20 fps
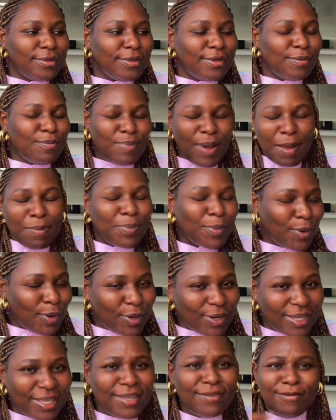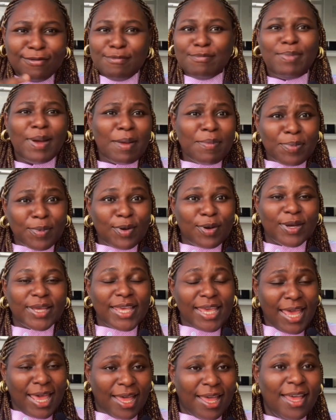Babcock, even Babcock,
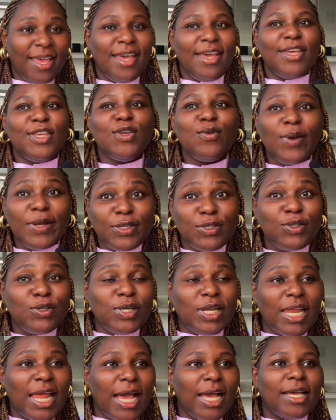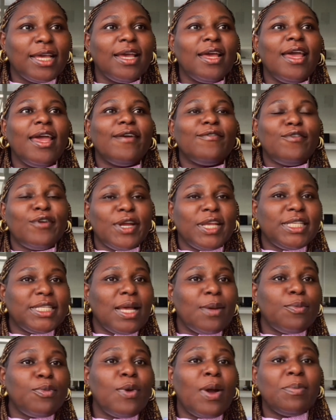yeah, you went to Unilag. For
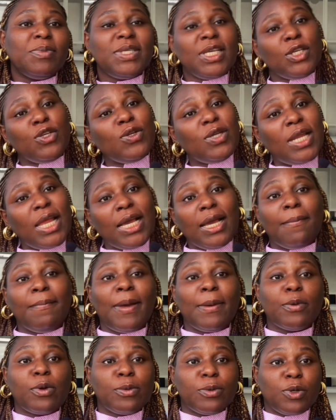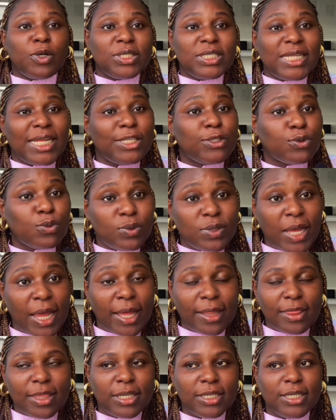example, I'm saying Unilag and Babcock because those are the schools I
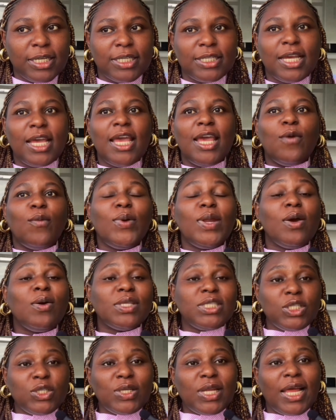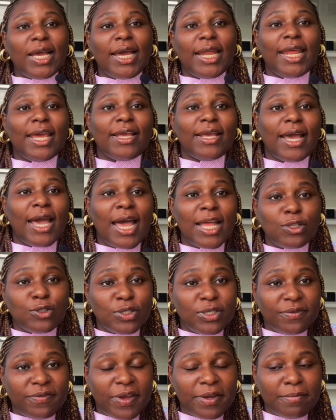attended. When I was in Unilag and I had to
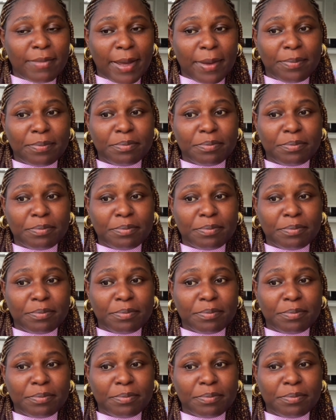defend my